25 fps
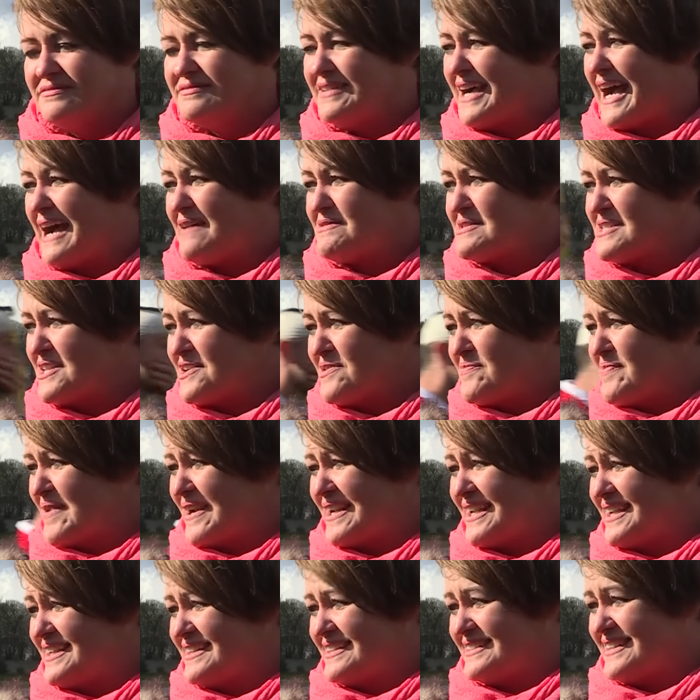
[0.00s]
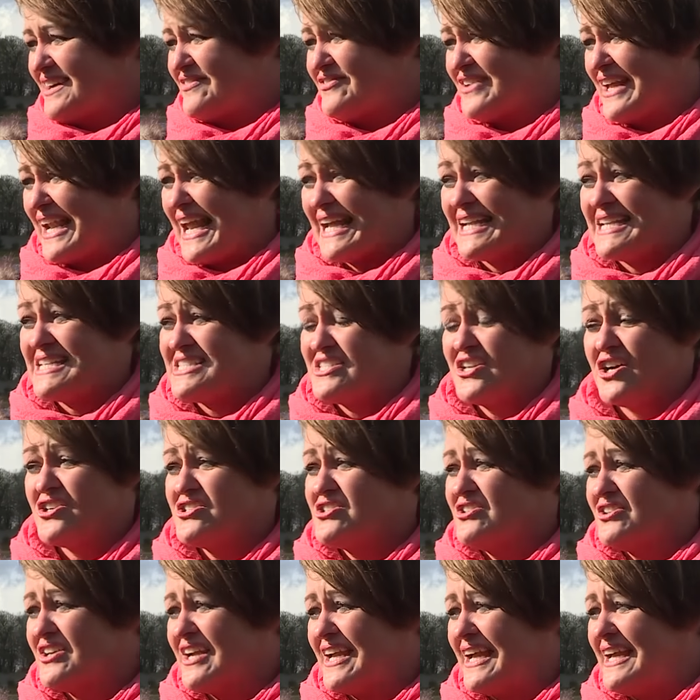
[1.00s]
Absolutely brilliant. I feel like it's not
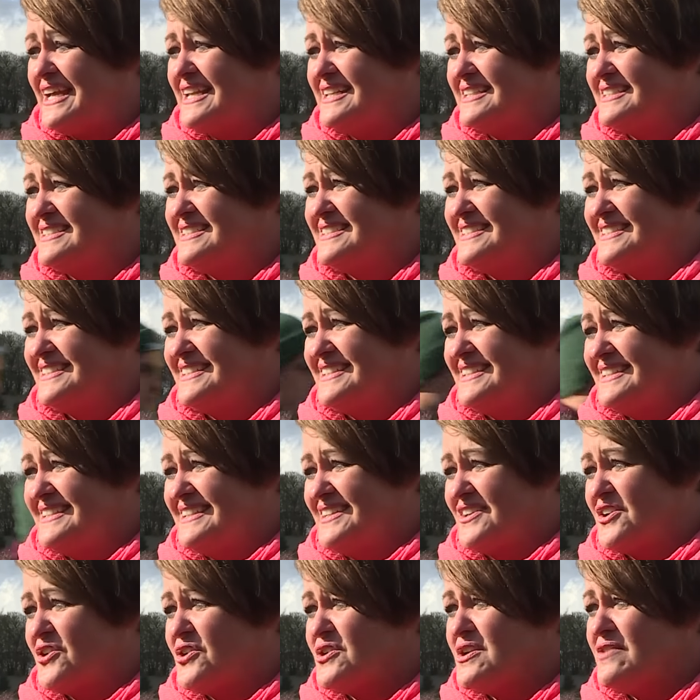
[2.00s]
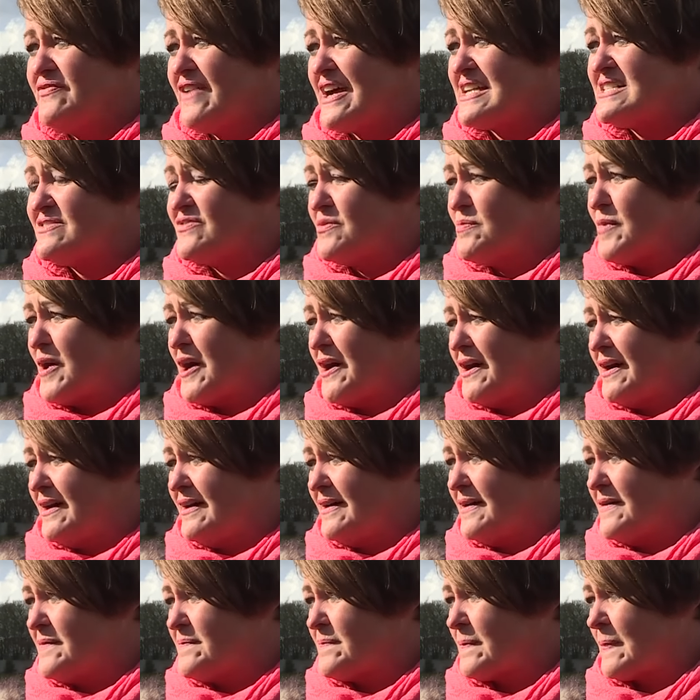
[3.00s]
sunken. Couldn't have asked them
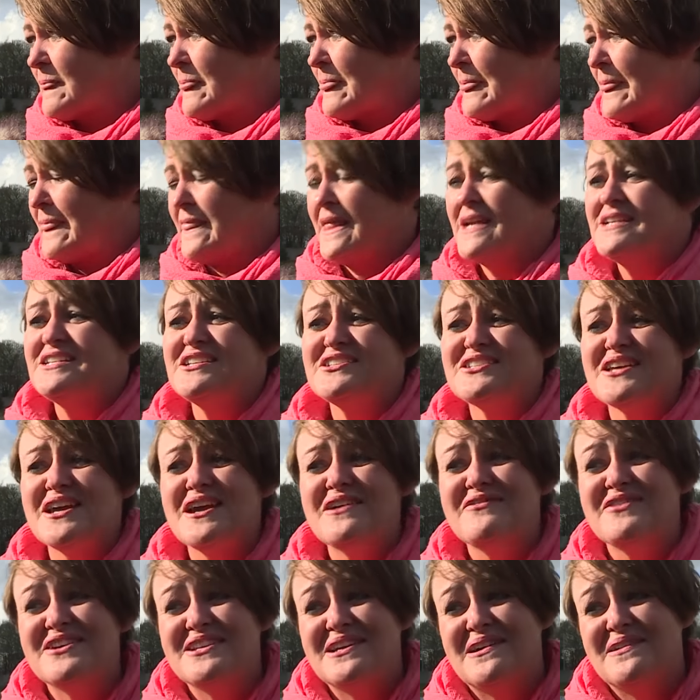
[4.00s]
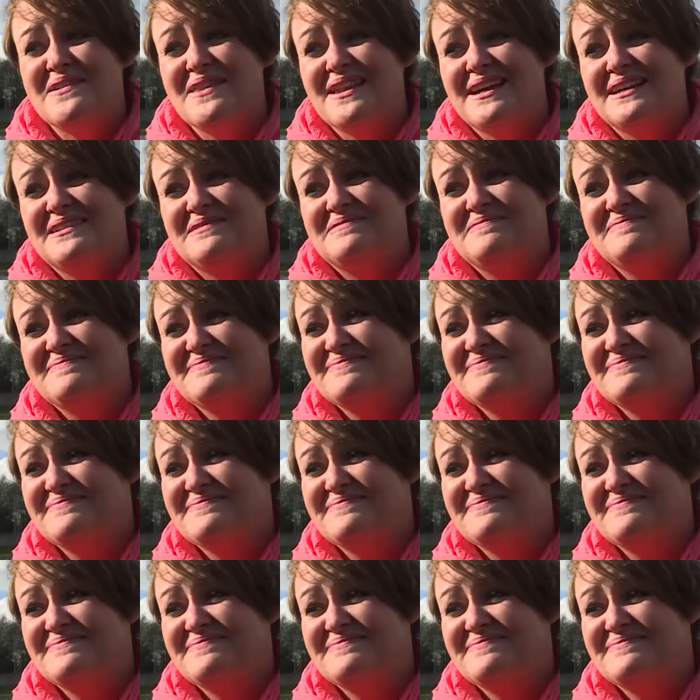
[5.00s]
more. They deserve it, don't they?